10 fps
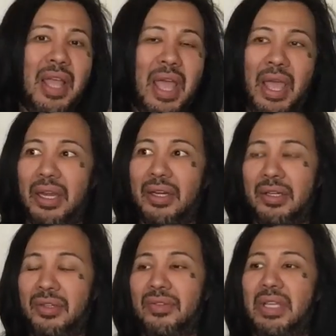
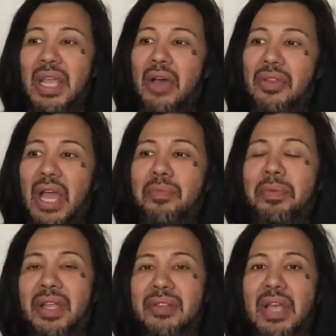and see how that
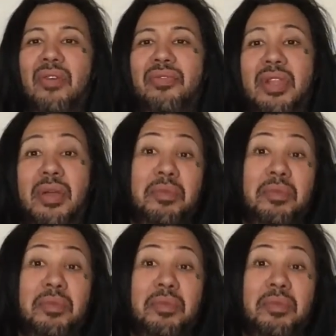plays out for them.